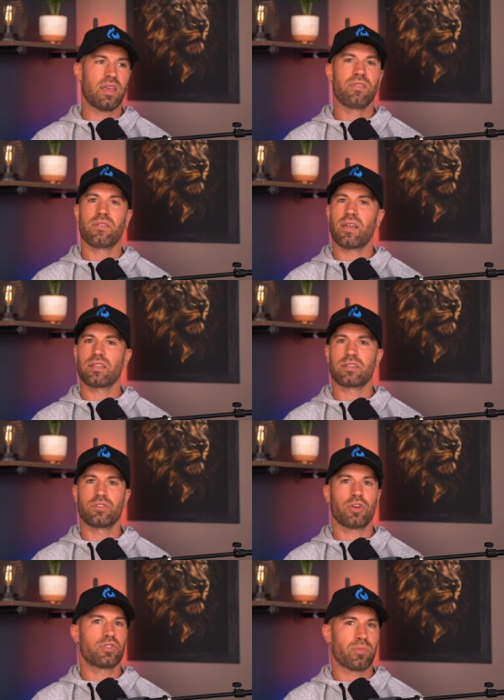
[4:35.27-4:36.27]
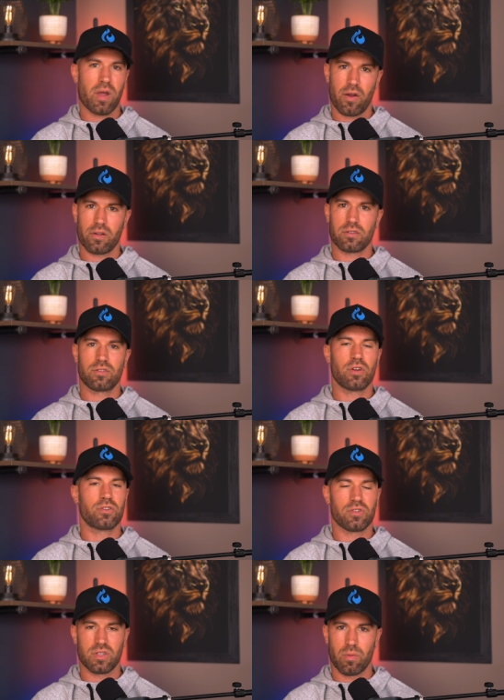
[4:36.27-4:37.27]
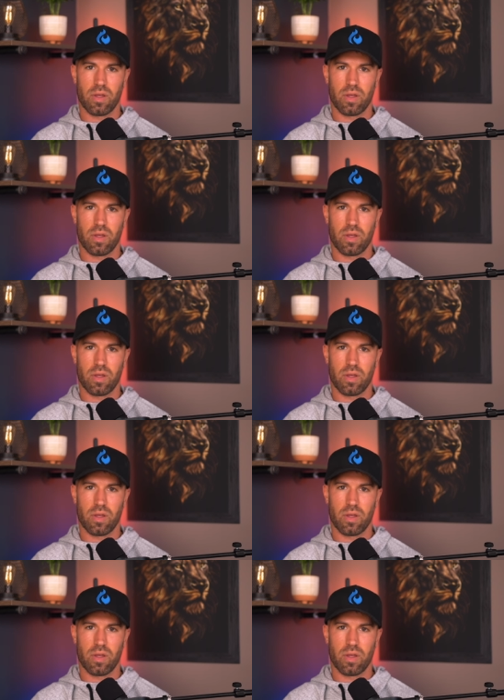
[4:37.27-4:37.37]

And even if that's just your parents, just your